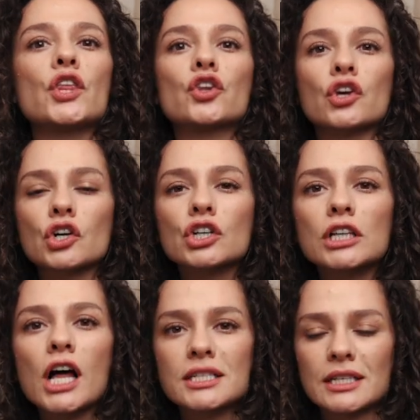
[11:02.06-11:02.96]
in your
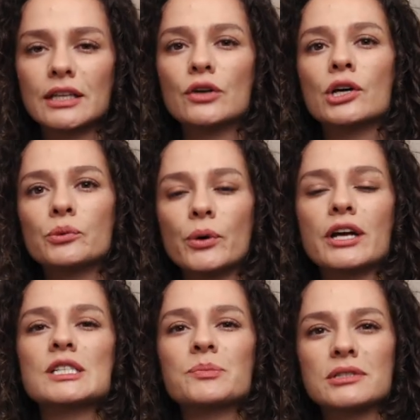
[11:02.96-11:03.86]
closet that you could
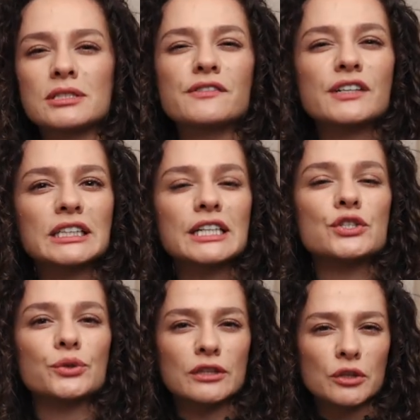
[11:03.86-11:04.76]
wear specifically
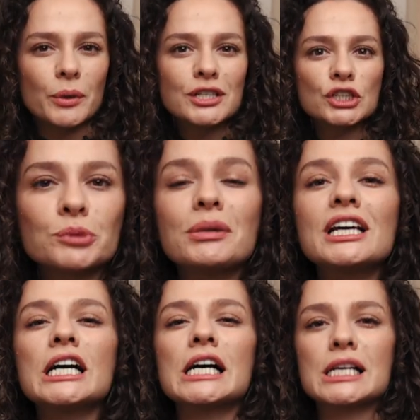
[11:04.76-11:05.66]
during the winter
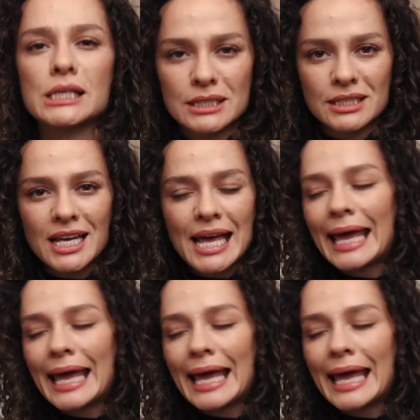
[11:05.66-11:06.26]
because